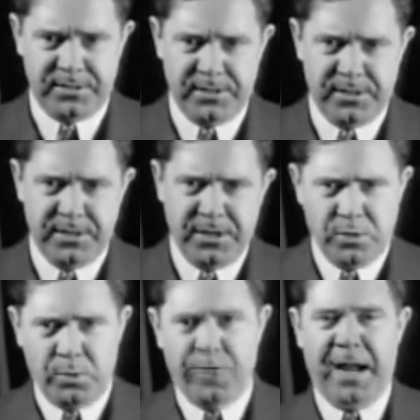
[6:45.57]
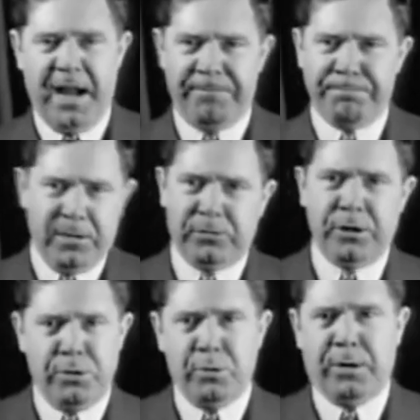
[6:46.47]
We have built a new
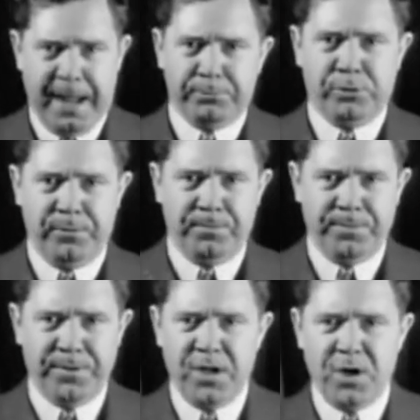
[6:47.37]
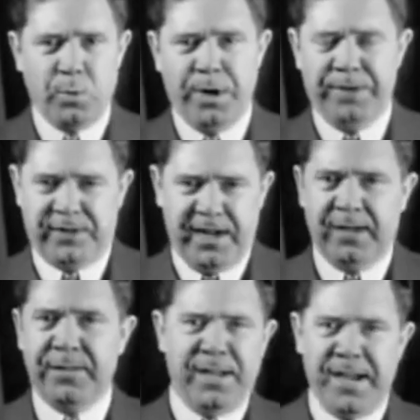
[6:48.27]
capital. We've taken the
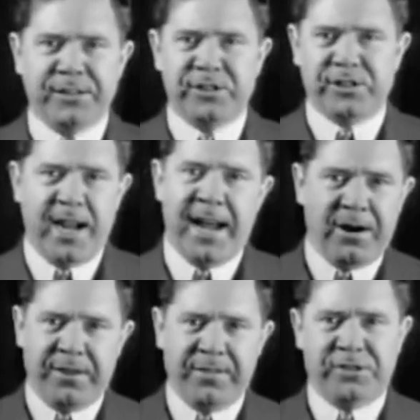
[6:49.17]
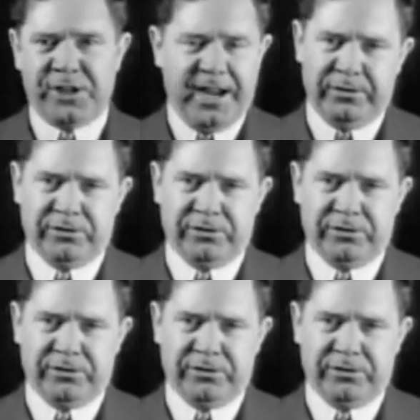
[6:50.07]
insane out of the jail cell